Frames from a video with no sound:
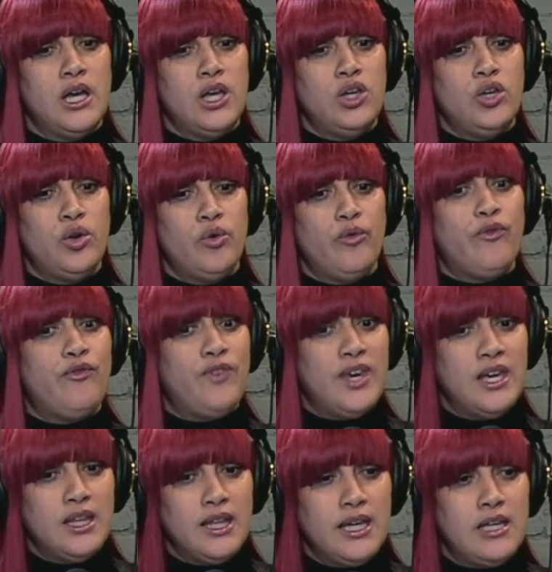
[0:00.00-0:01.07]
you know,
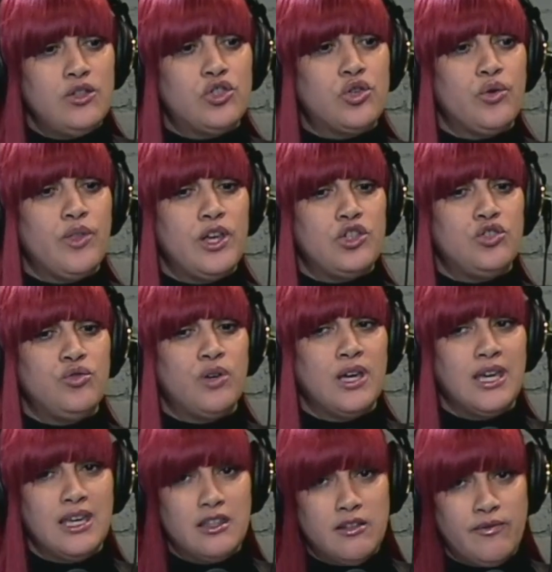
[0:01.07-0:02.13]
feeling so that you can
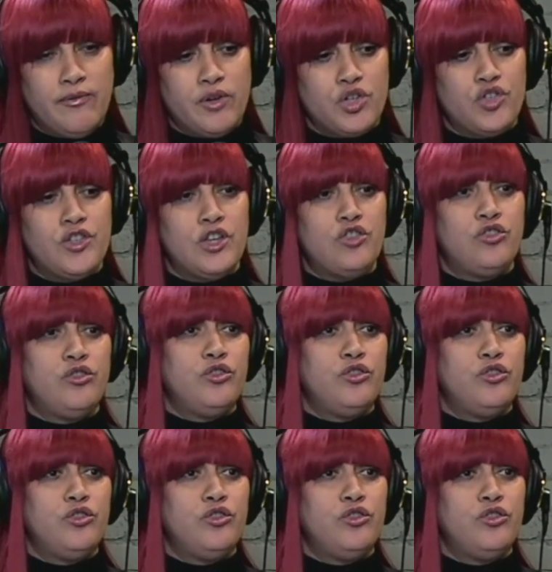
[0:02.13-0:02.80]
get the friction that you